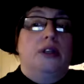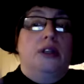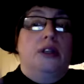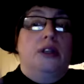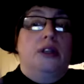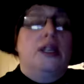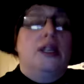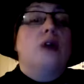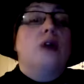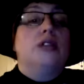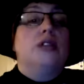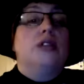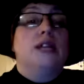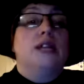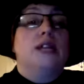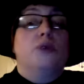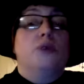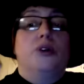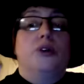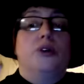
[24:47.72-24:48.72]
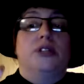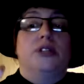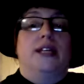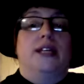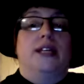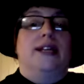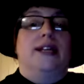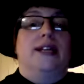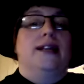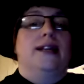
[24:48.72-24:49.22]
now she has more
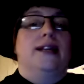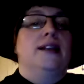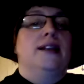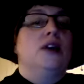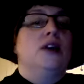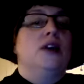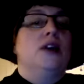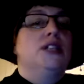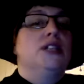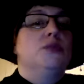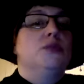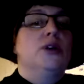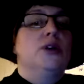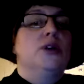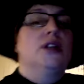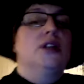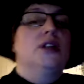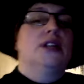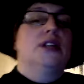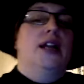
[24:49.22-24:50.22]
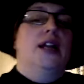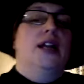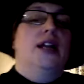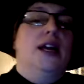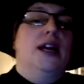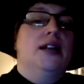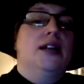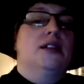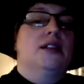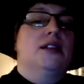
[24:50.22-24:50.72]
understanding. Now she has more knowledge
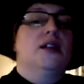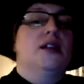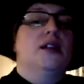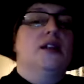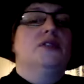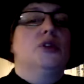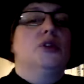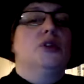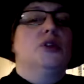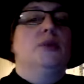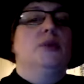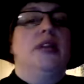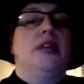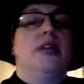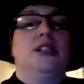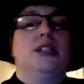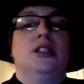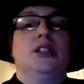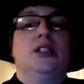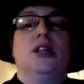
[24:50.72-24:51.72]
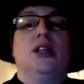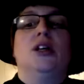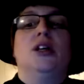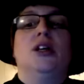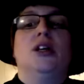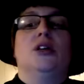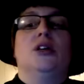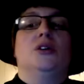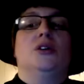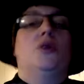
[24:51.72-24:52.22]
and the self determination
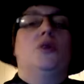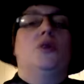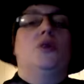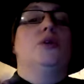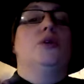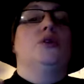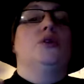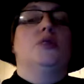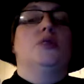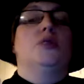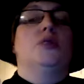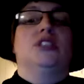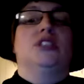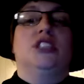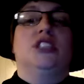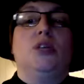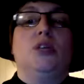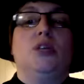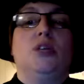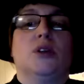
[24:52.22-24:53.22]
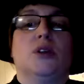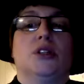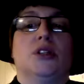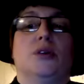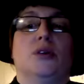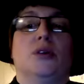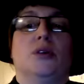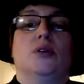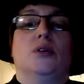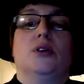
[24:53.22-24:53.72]
to go and do what she wants to
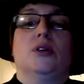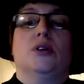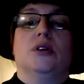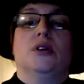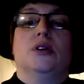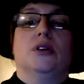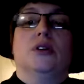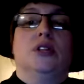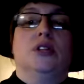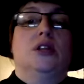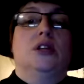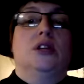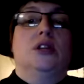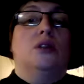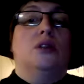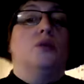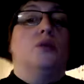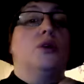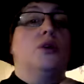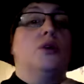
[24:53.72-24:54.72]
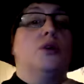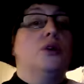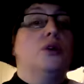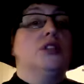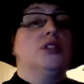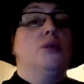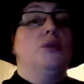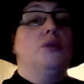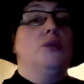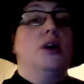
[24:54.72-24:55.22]
do. She, the girl
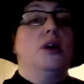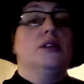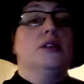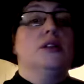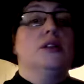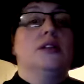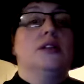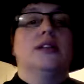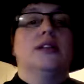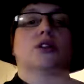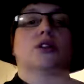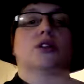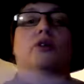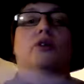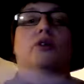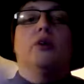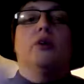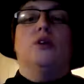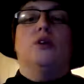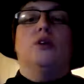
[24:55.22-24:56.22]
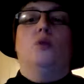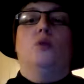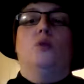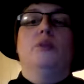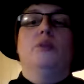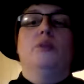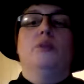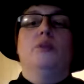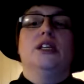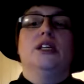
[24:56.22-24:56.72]
she was, is giving way to the
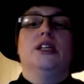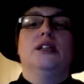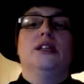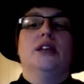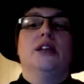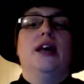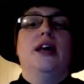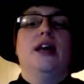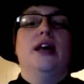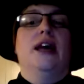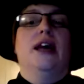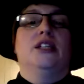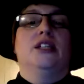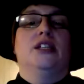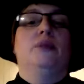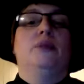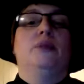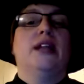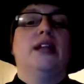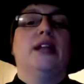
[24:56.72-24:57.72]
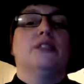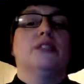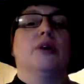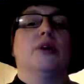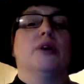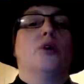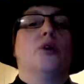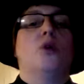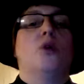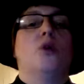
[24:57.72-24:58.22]
woman she is, and she plans to make
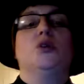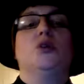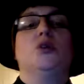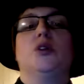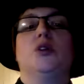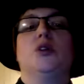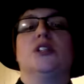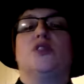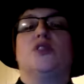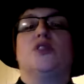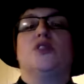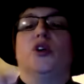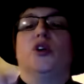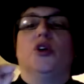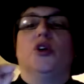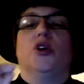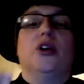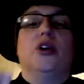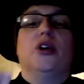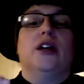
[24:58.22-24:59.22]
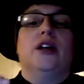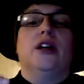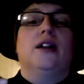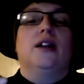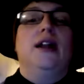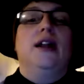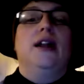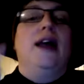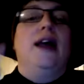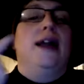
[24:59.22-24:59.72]
her own choices for good or ill,
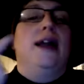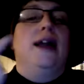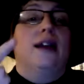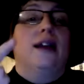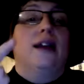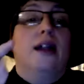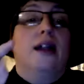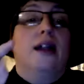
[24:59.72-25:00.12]
and not